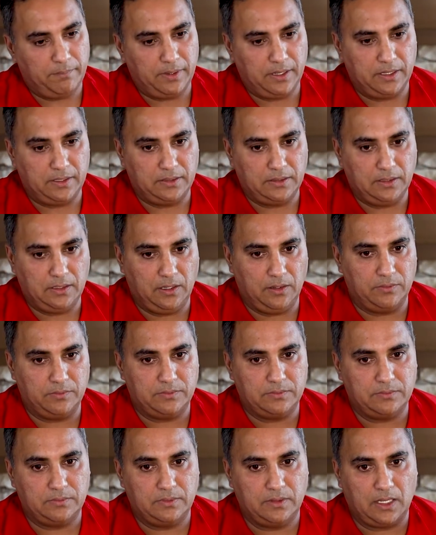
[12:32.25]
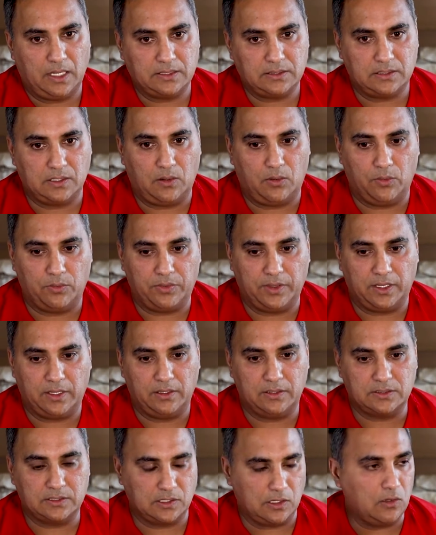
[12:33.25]
But, you know, that's the whole thing.
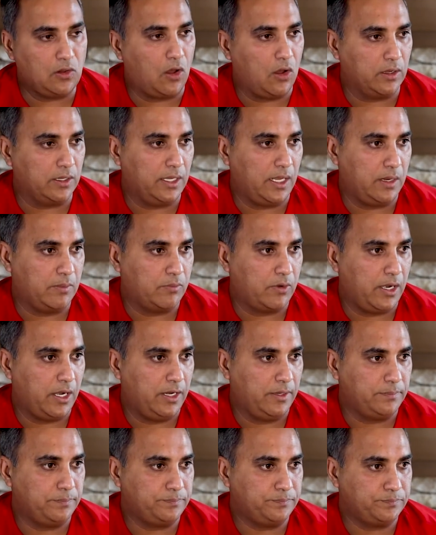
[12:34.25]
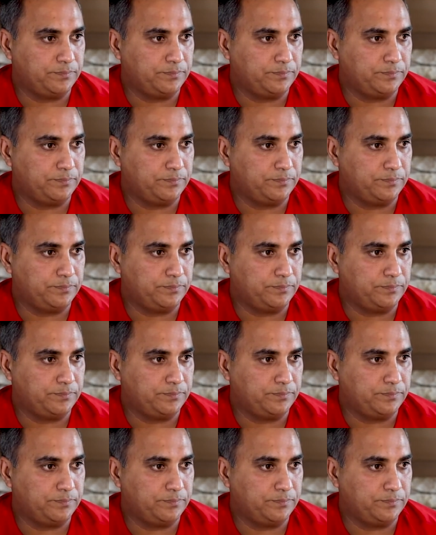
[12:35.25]
It's the long game, right?